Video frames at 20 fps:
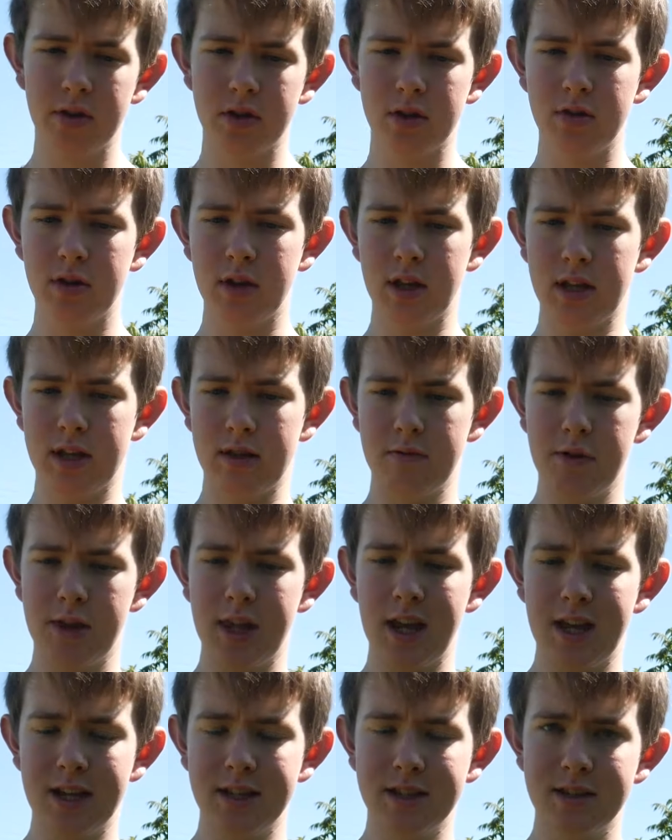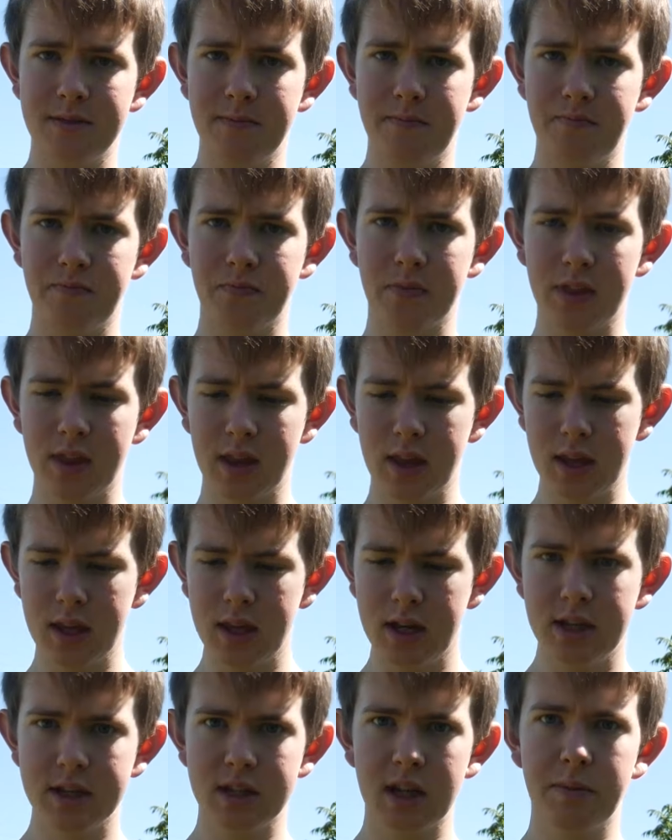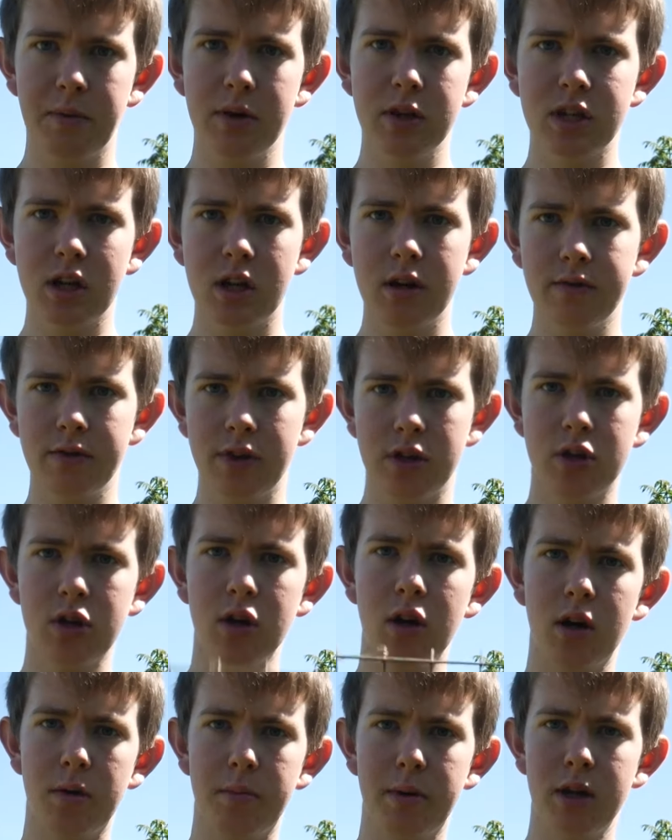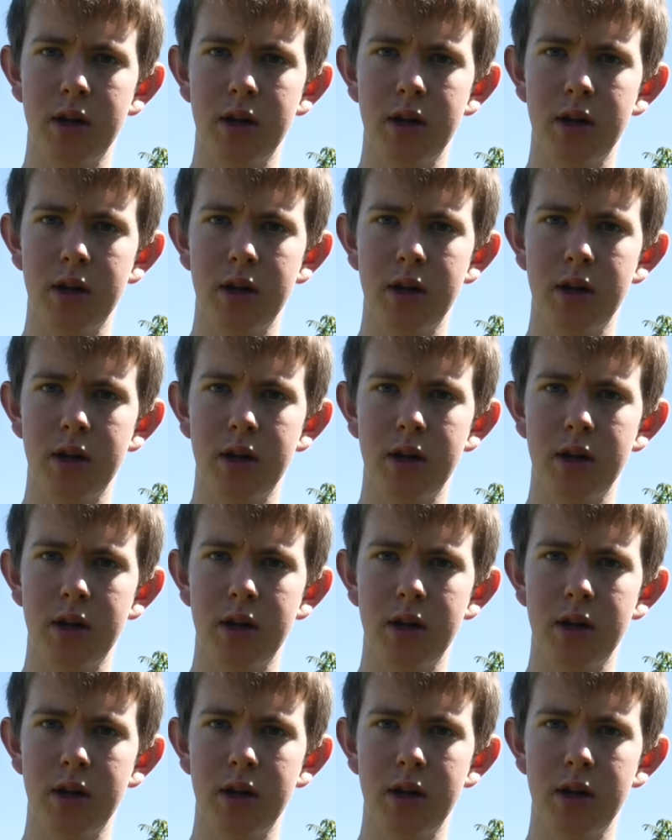do with this is I put it over the top,